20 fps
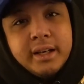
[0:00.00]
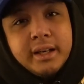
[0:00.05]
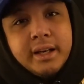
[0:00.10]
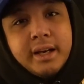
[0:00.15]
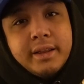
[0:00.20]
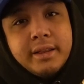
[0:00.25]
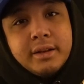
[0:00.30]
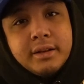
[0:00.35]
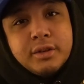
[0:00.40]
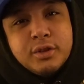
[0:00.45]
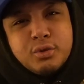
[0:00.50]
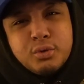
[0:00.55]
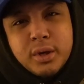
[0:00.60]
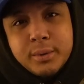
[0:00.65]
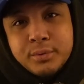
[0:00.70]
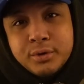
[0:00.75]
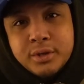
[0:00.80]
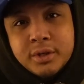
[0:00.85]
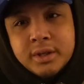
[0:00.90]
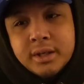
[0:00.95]
in the
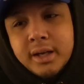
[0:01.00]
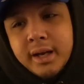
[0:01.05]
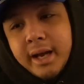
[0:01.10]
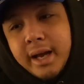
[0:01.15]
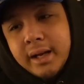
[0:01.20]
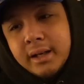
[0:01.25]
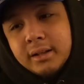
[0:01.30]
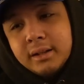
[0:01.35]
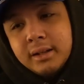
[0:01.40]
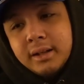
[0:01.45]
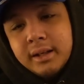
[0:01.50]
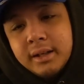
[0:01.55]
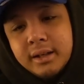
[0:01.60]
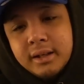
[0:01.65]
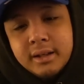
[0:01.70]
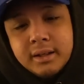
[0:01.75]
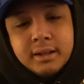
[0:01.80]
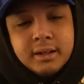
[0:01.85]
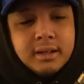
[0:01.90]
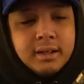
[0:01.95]
description and
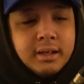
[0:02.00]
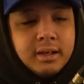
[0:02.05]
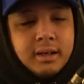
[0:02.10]
click